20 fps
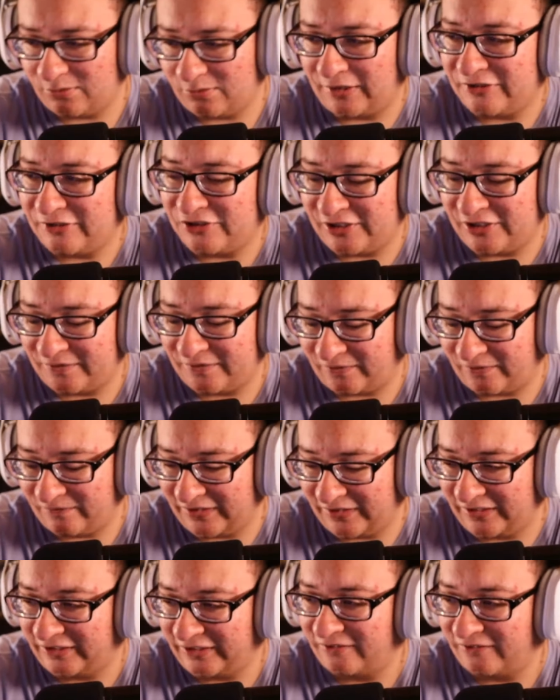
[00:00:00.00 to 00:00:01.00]
White Sheik from
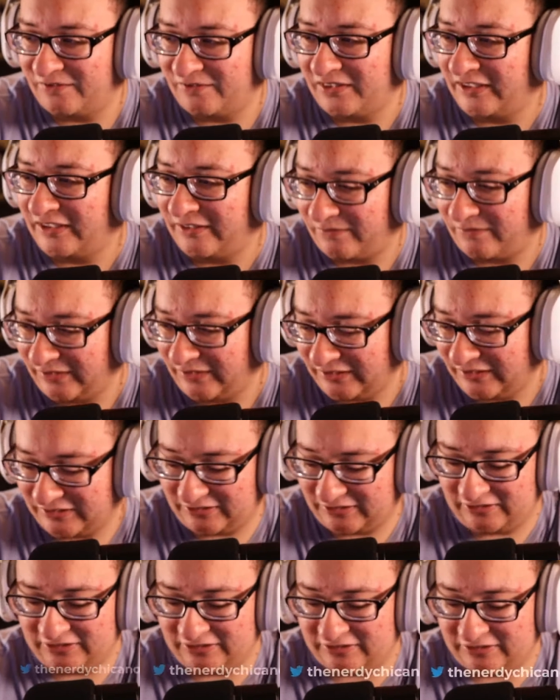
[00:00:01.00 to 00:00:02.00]
Federico Fellini, from this
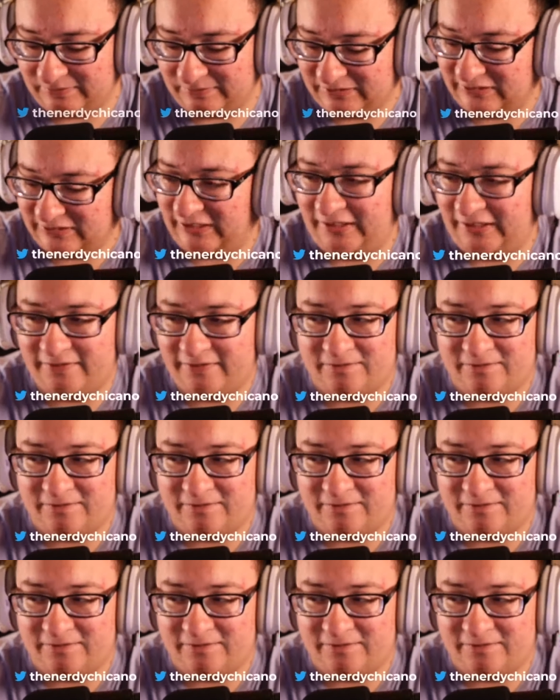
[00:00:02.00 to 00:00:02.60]
awesome set,